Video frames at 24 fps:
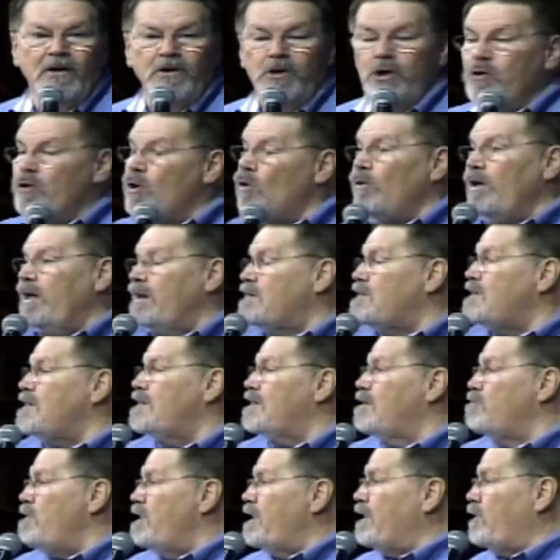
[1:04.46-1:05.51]
You don't
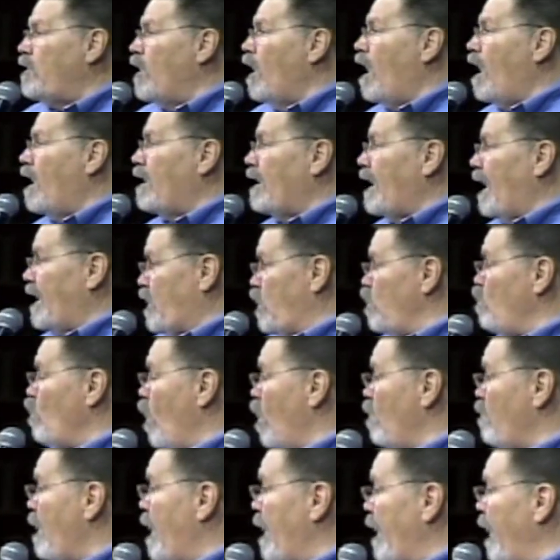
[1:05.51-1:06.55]
intend to meet God like you
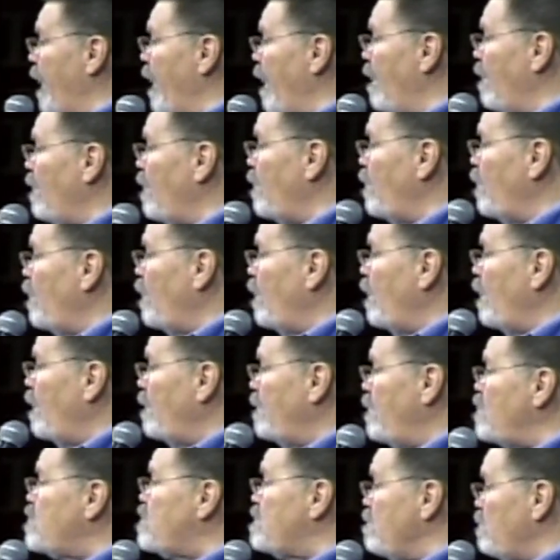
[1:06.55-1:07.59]
are right now.
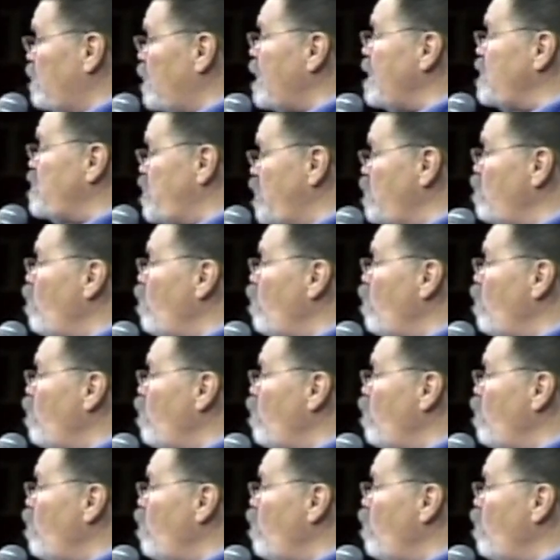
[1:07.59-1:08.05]
There's some things